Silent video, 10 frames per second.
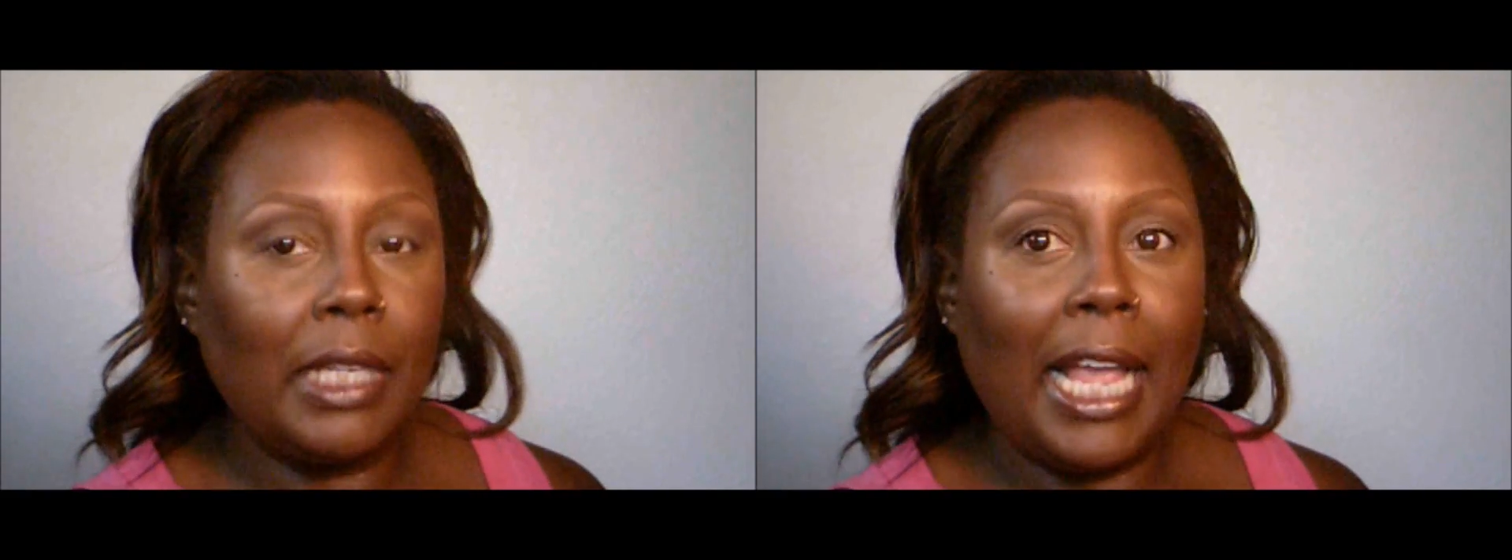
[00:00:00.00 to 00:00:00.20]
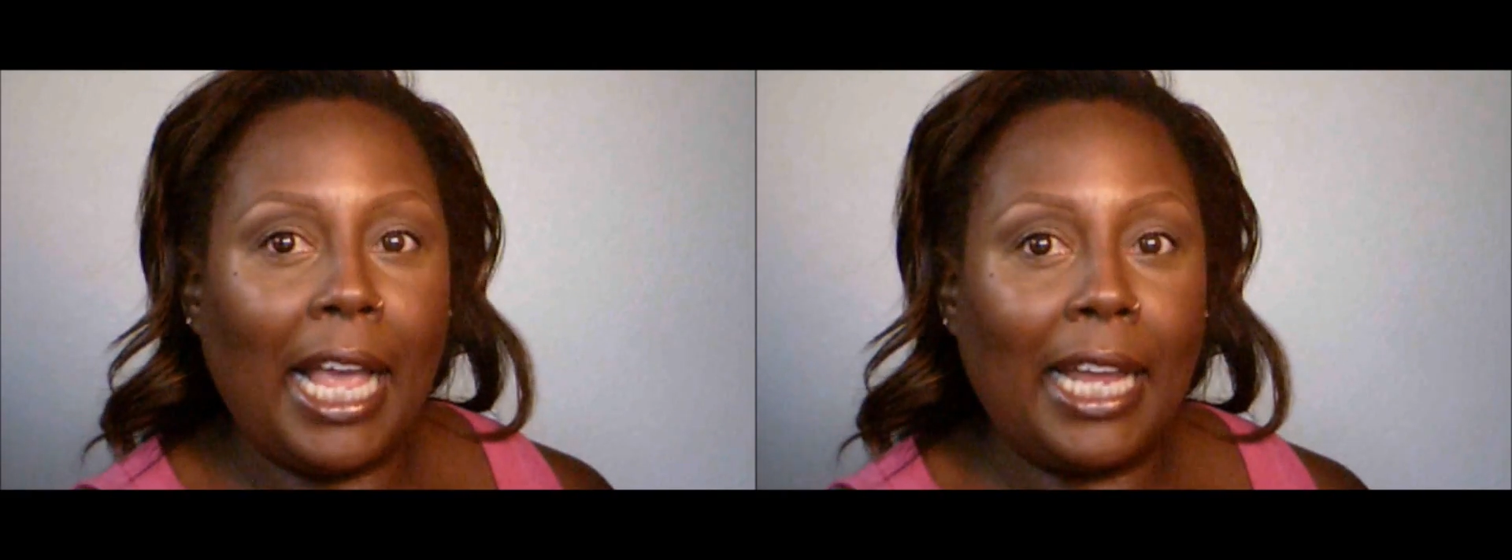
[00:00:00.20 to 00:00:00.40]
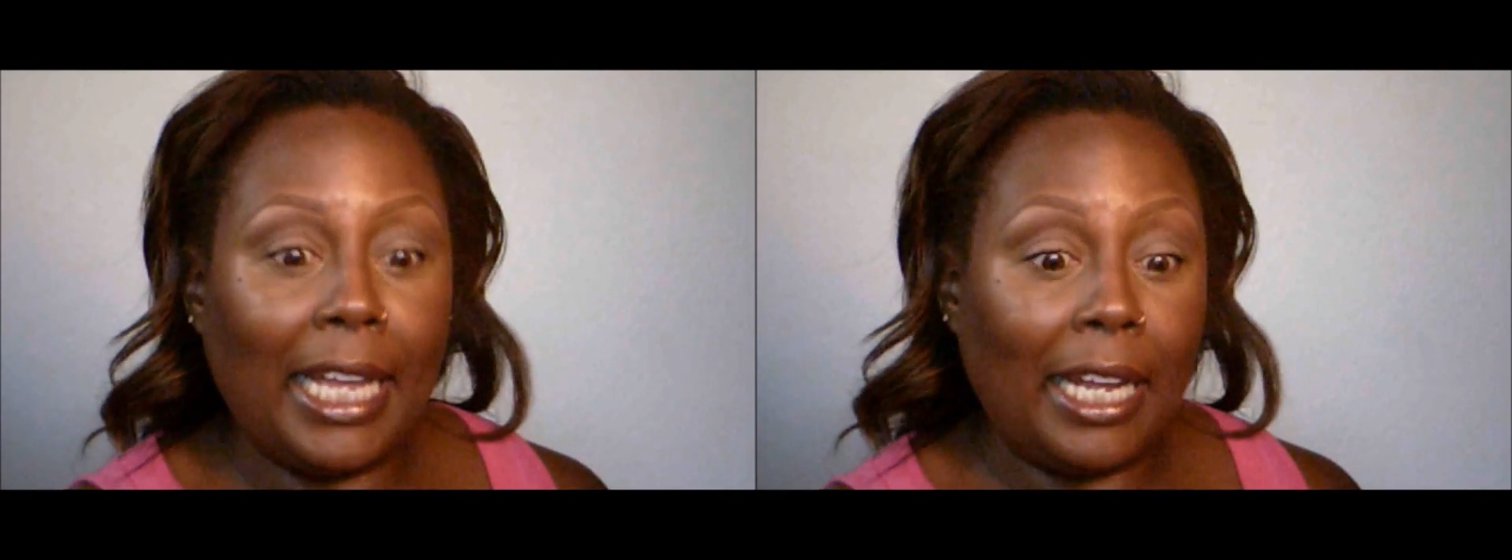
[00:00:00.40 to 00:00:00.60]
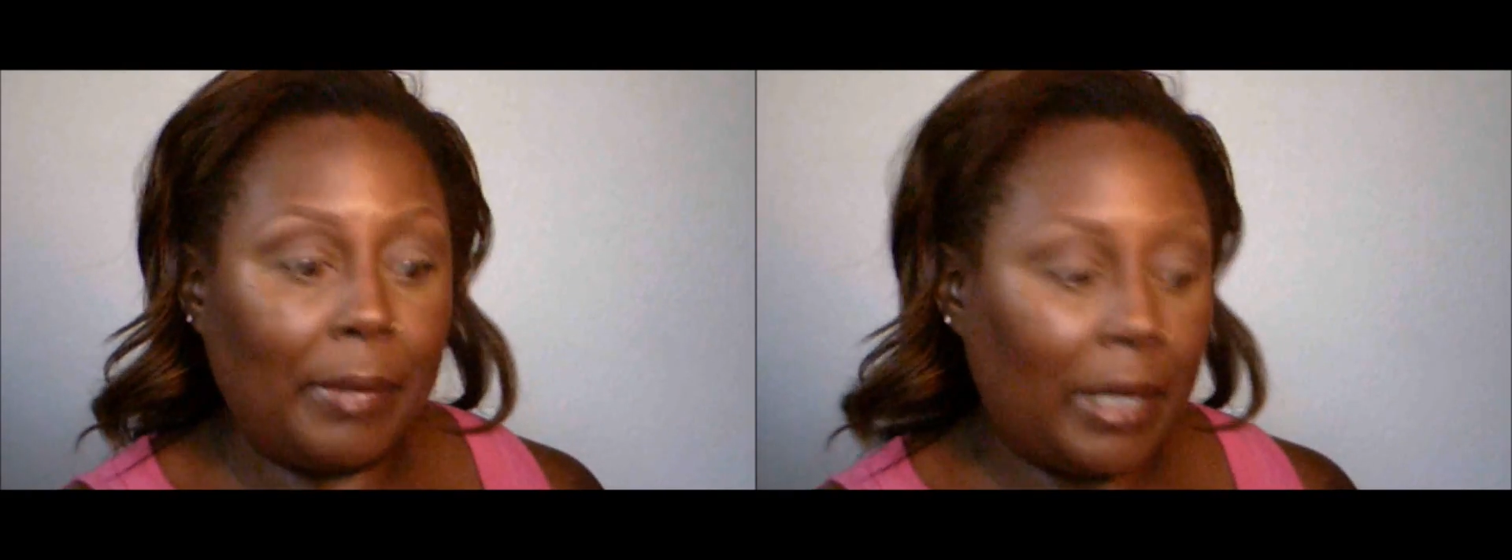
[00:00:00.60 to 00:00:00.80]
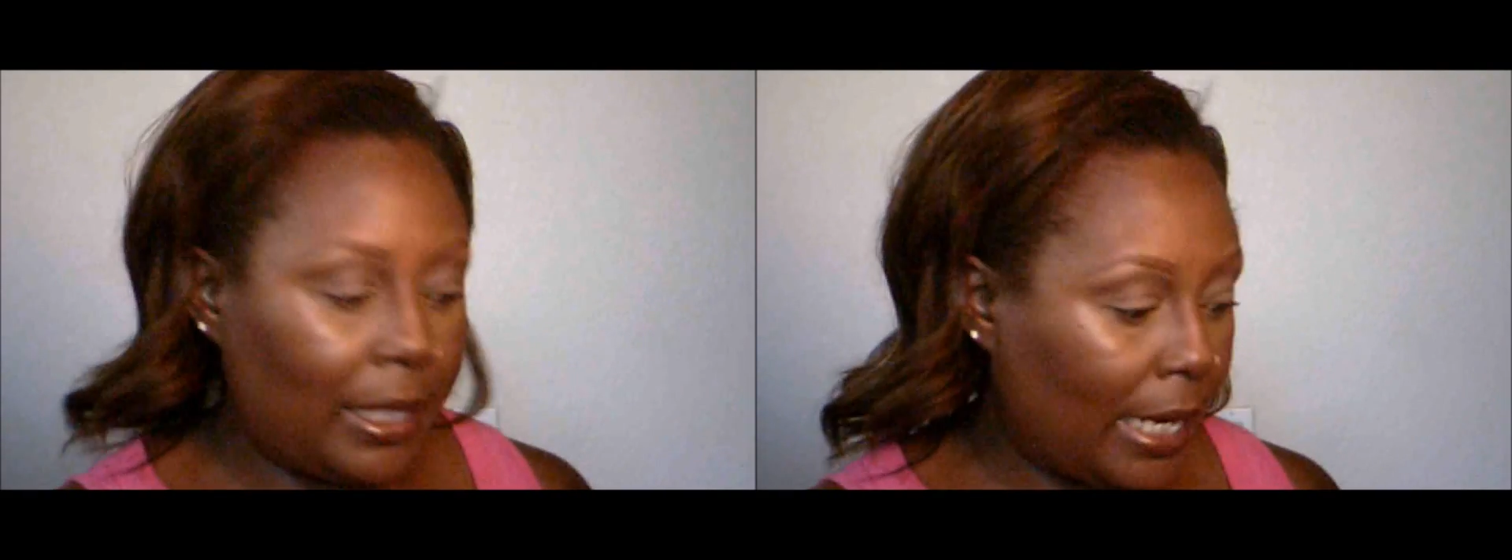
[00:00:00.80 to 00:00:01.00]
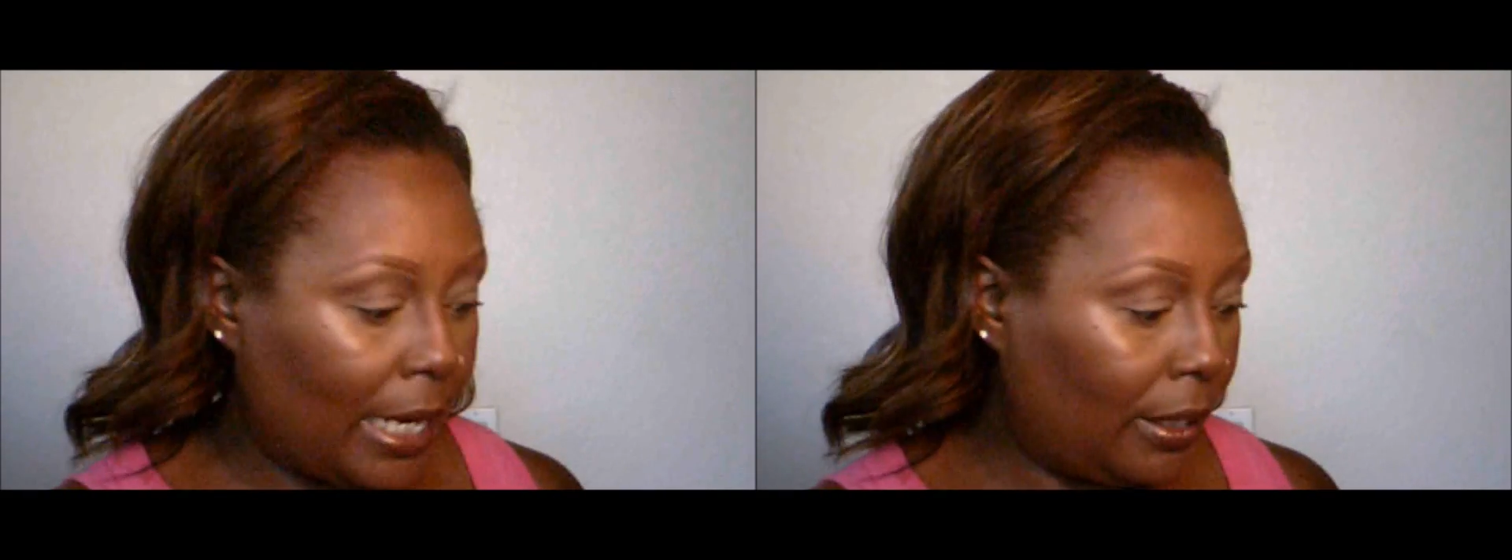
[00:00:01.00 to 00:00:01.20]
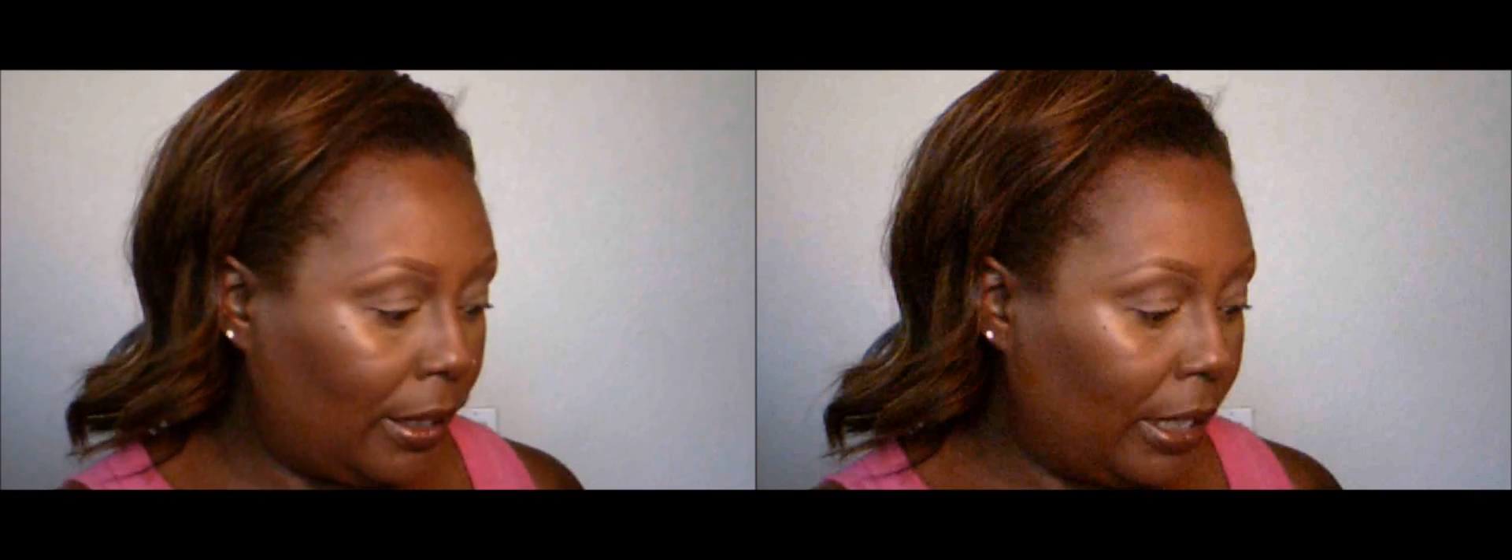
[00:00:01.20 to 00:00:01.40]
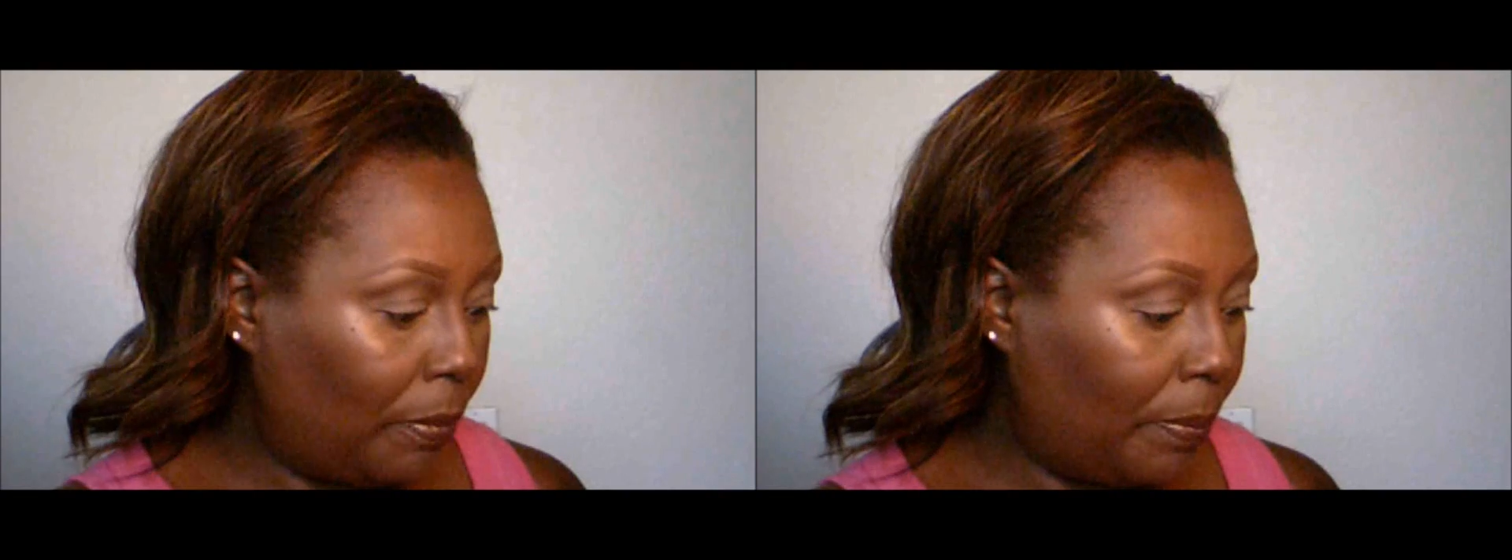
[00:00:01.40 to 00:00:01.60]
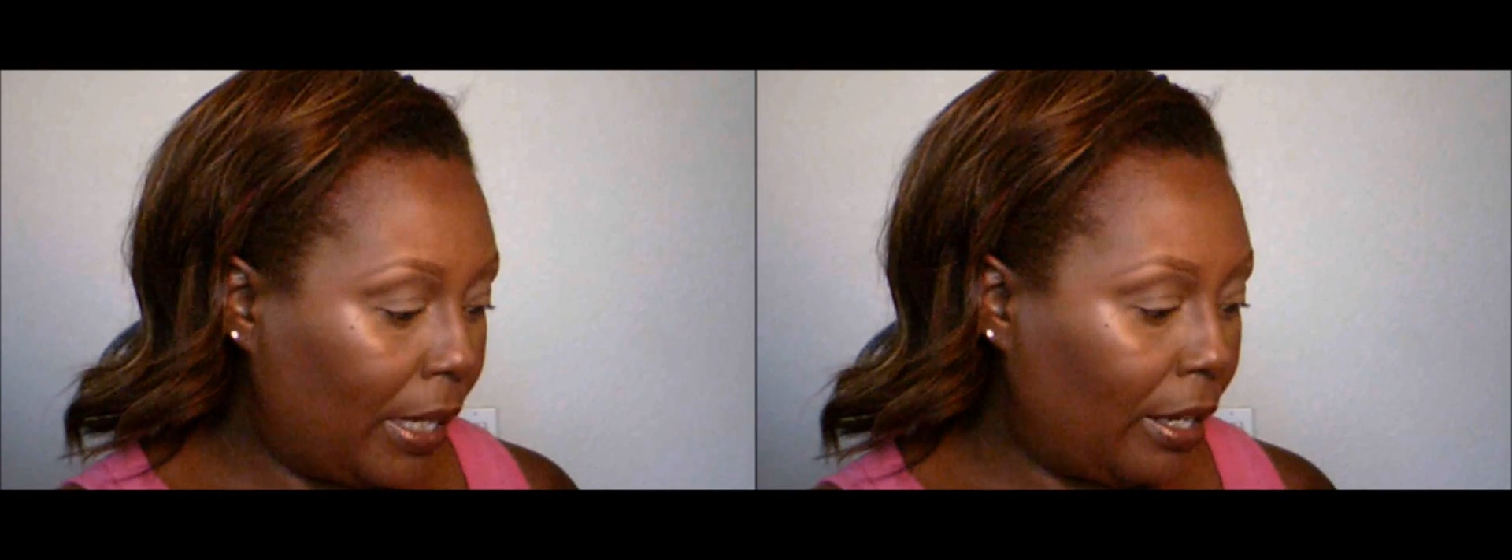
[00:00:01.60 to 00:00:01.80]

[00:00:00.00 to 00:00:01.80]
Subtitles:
And again, I'm going to take a little bit